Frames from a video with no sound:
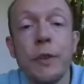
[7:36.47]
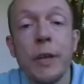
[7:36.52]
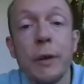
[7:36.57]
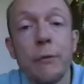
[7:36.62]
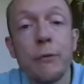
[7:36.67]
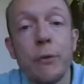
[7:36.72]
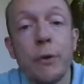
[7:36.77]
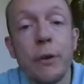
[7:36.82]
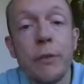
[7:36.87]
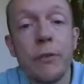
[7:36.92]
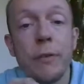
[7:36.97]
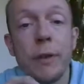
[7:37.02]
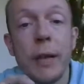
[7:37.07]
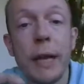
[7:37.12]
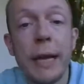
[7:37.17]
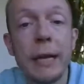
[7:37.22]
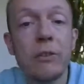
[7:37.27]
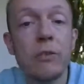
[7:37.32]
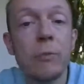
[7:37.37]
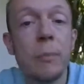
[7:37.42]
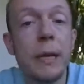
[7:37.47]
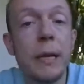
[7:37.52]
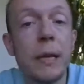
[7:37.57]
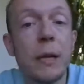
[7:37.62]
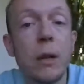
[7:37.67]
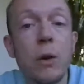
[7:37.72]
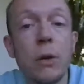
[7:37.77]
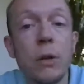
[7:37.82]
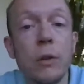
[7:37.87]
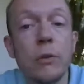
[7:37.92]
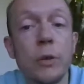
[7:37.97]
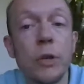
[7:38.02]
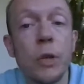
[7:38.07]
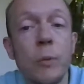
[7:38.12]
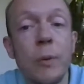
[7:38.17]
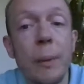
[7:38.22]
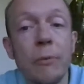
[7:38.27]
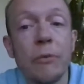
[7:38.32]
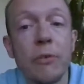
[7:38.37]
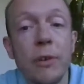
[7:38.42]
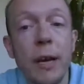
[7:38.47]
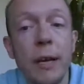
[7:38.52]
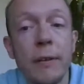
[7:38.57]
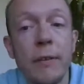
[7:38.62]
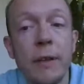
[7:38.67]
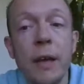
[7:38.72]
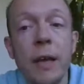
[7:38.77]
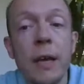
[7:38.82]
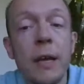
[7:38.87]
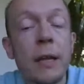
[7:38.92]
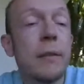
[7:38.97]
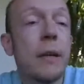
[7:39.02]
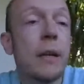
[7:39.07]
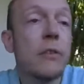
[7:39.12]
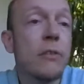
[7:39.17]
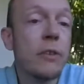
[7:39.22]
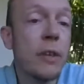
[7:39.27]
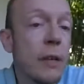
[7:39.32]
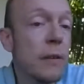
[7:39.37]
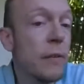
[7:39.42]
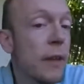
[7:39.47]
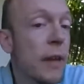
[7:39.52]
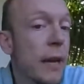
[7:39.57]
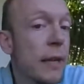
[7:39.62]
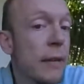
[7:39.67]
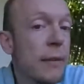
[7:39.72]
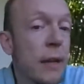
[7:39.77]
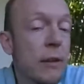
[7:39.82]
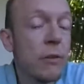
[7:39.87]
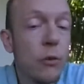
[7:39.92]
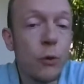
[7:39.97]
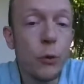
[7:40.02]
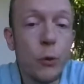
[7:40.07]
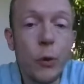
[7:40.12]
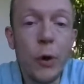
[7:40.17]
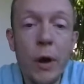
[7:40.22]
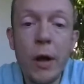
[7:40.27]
different tags being loaded on your website that send data to,